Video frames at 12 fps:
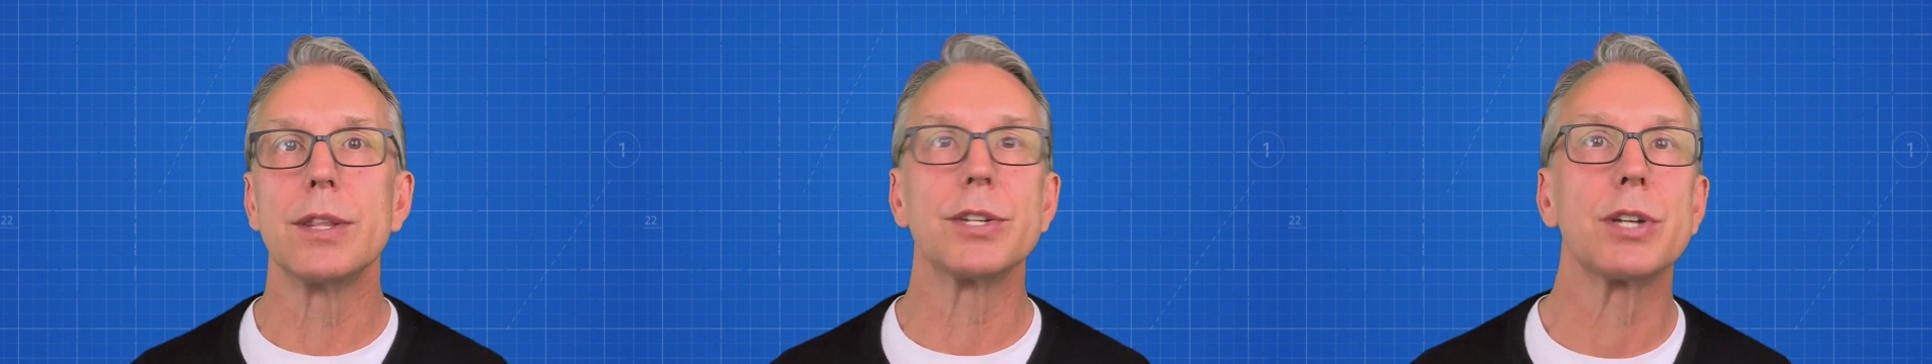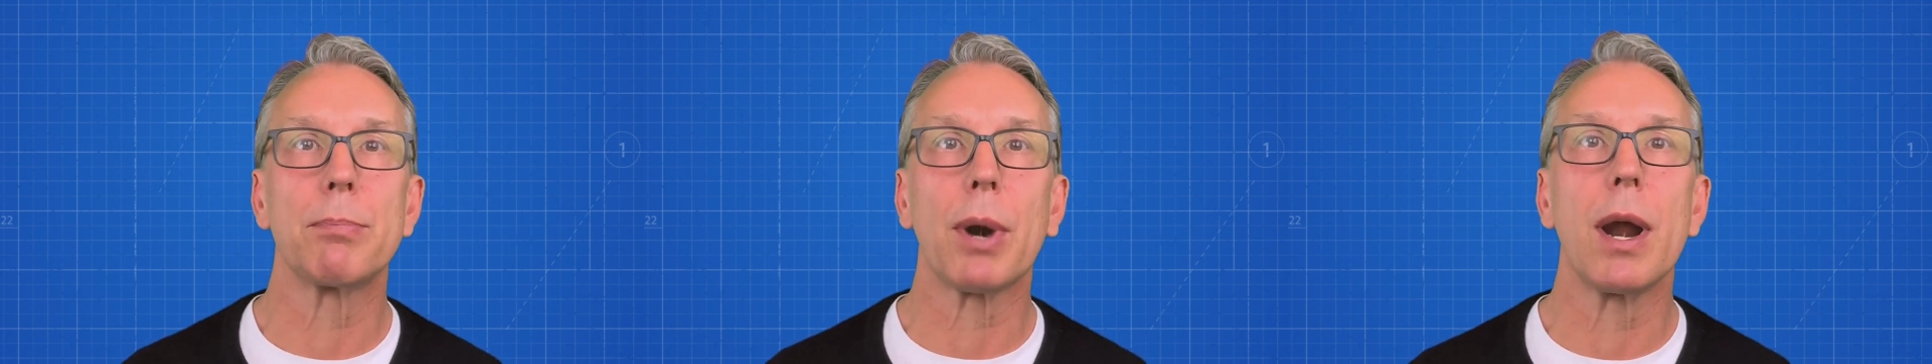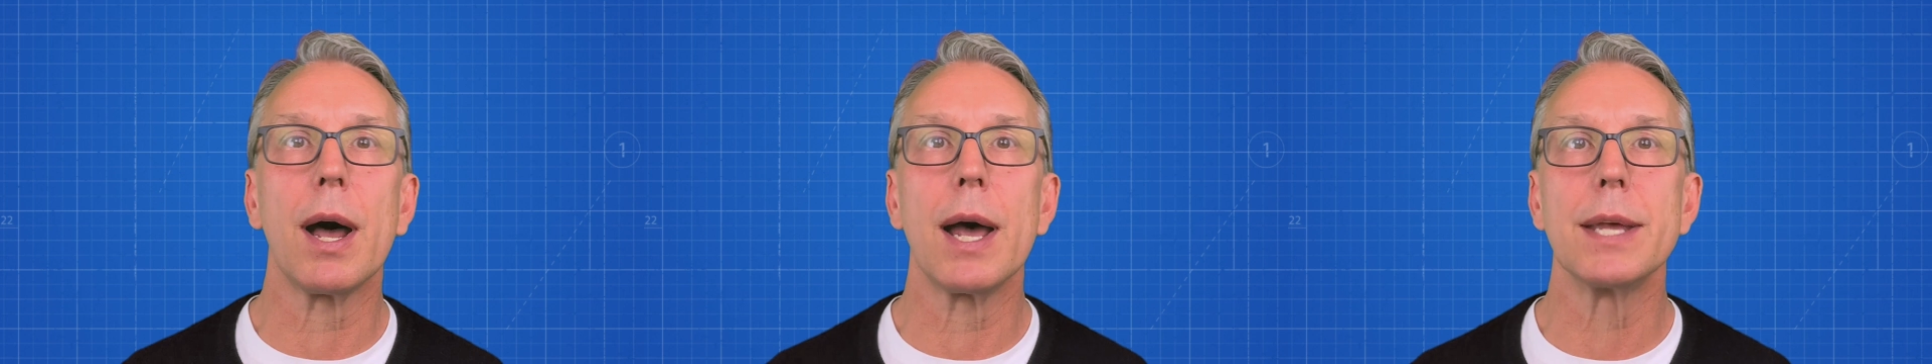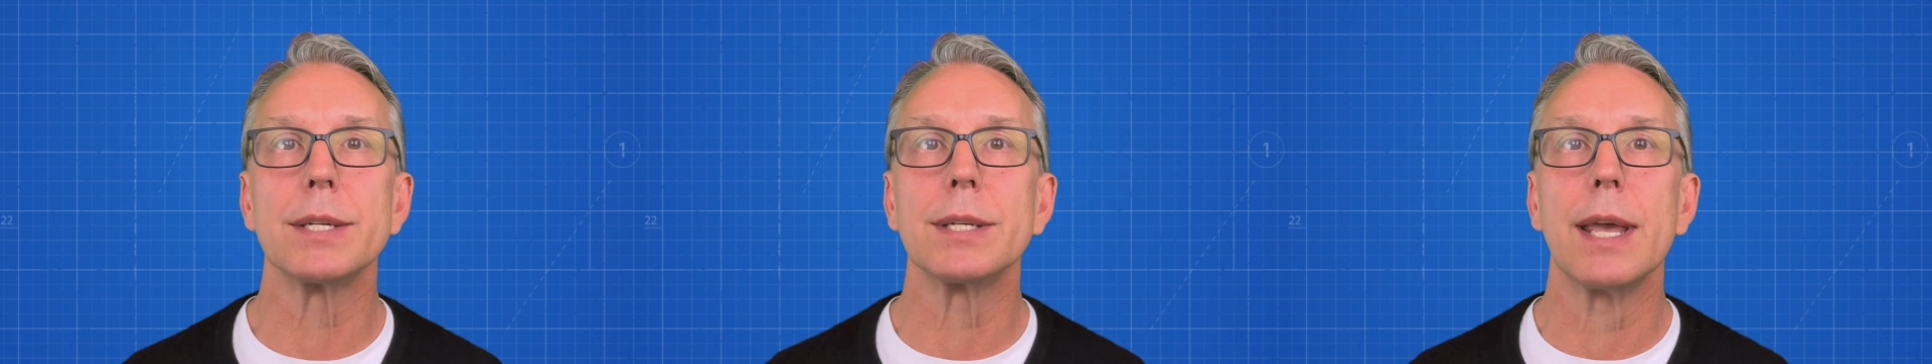the
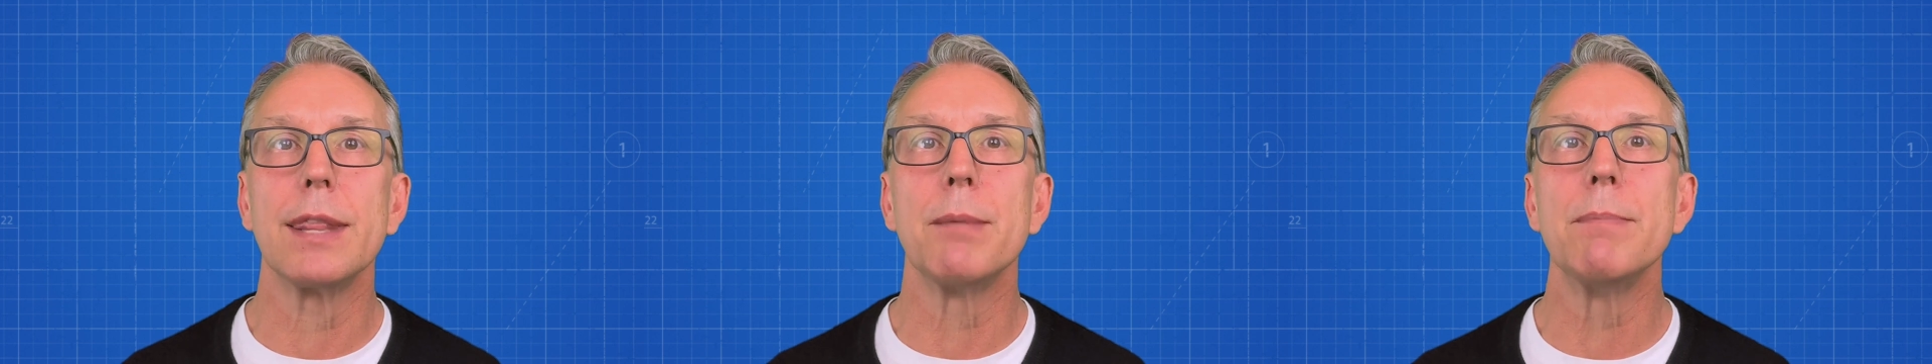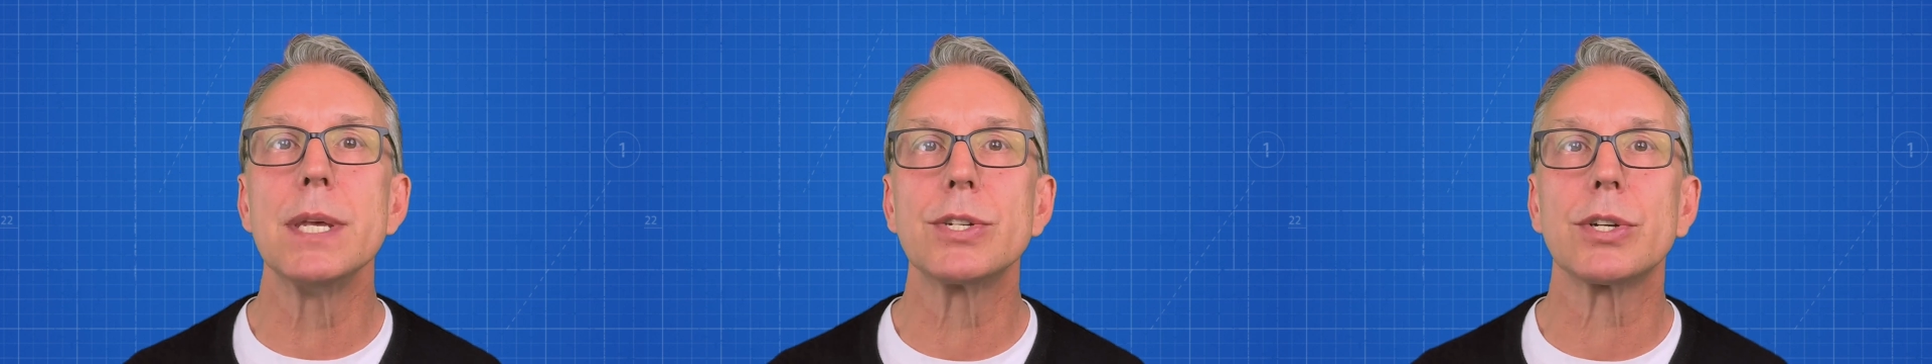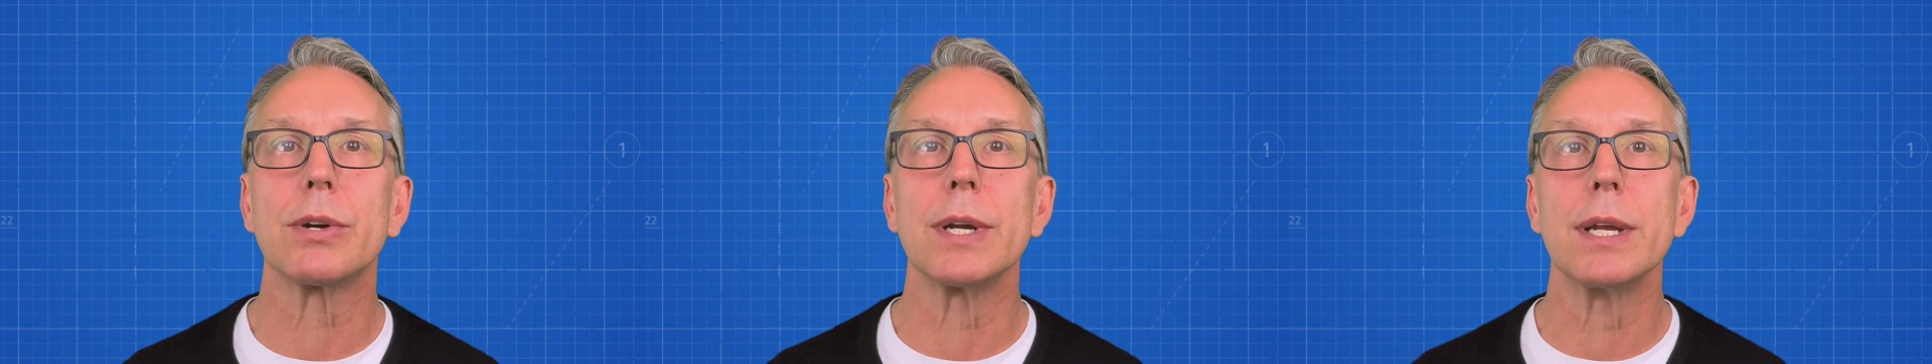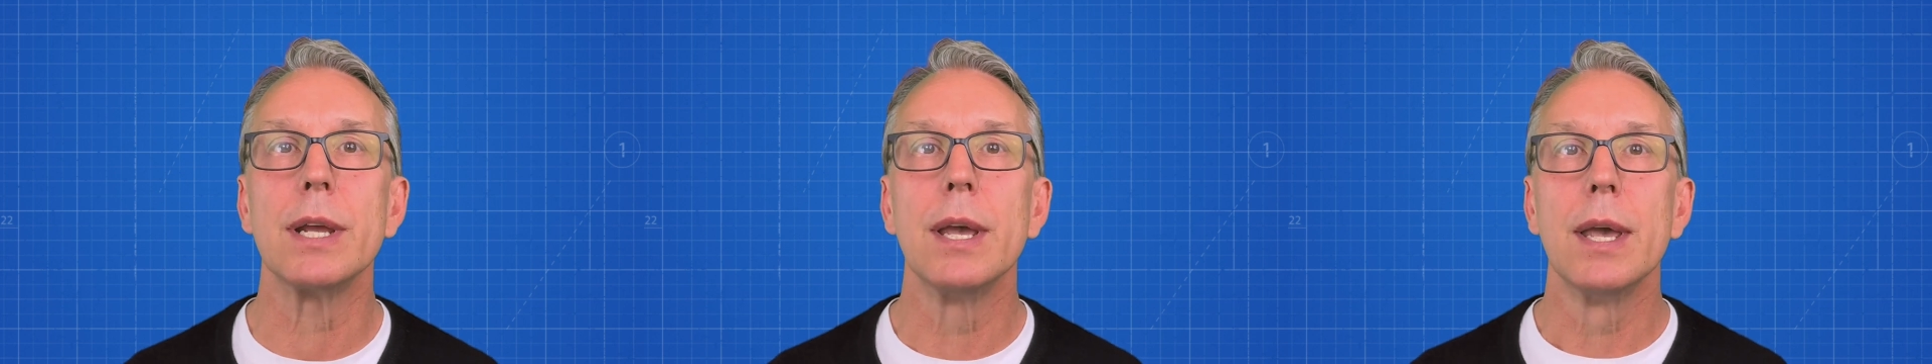surprise and the
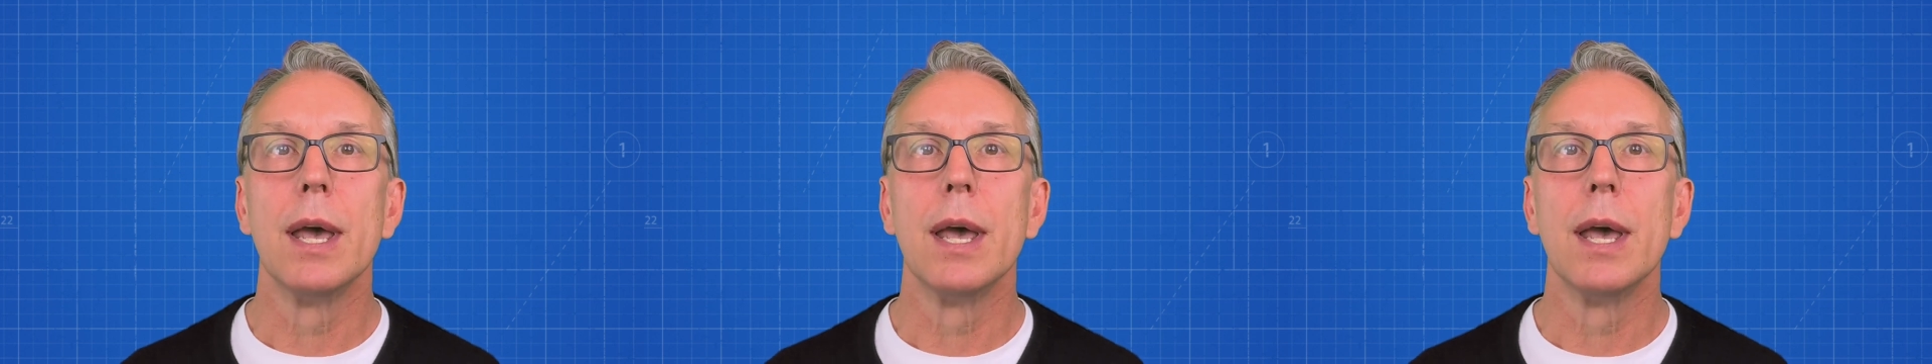mystery.